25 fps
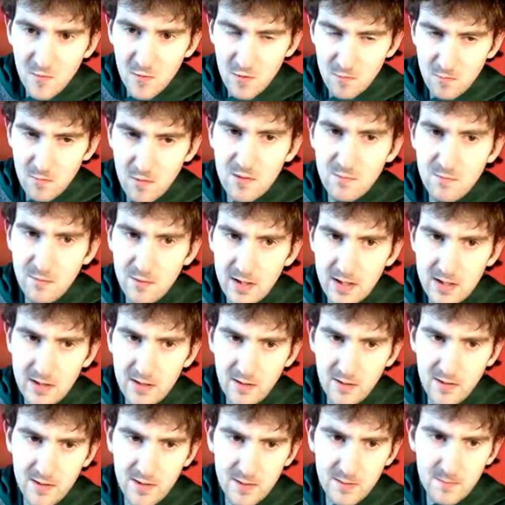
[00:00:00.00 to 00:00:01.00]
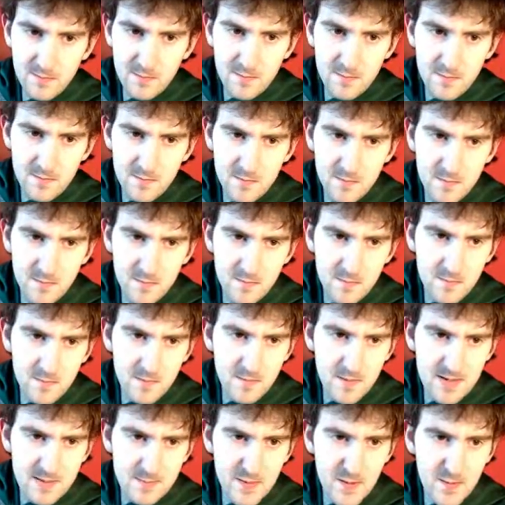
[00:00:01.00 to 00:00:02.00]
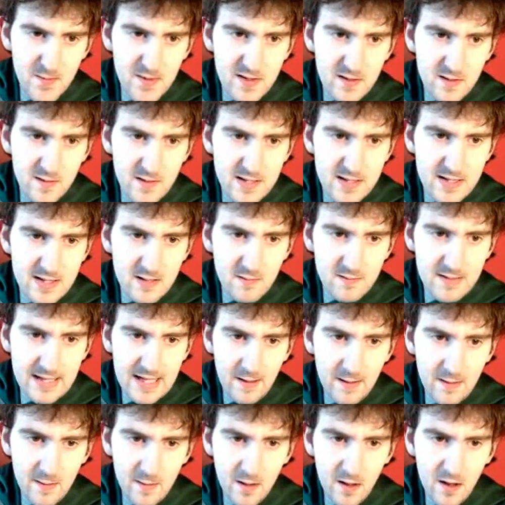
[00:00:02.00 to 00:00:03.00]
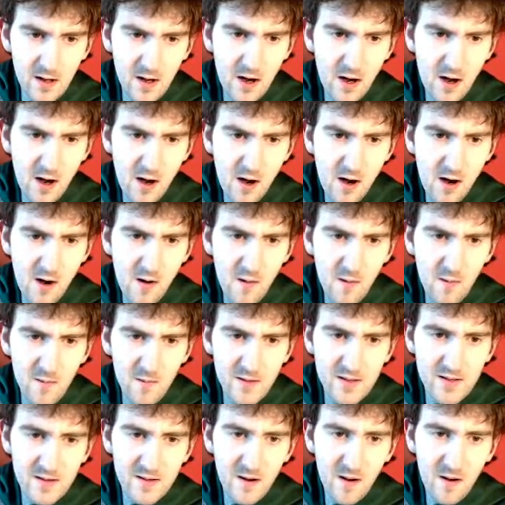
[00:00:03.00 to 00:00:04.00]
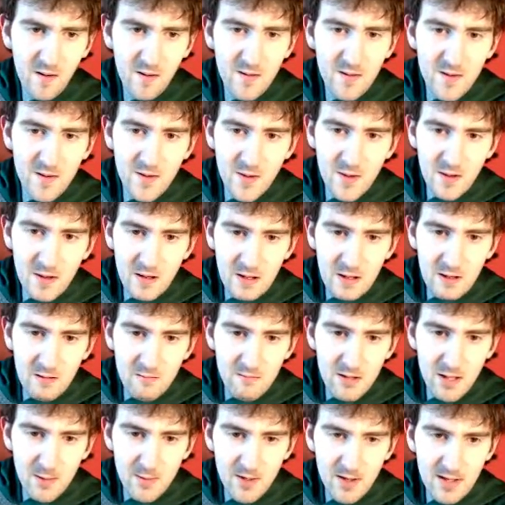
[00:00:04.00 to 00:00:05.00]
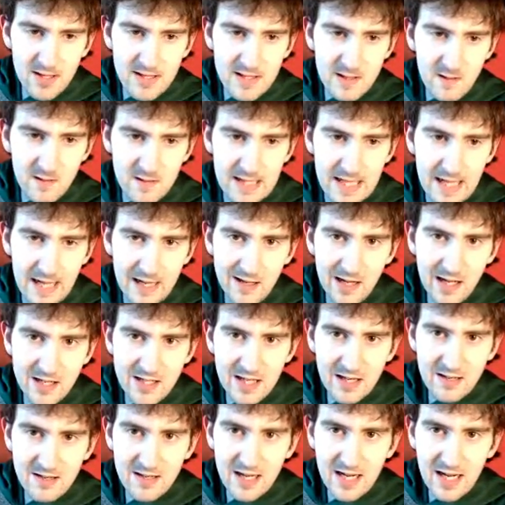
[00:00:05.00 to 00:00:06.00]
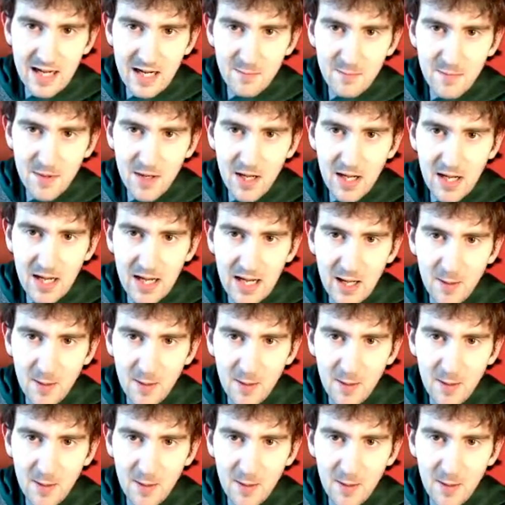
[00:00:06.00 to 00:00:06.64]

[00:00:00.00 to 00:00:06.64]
there was one in London. Whether it's not like, still there or not. Oh, God. Whether it's like, still there or not, I don't know, but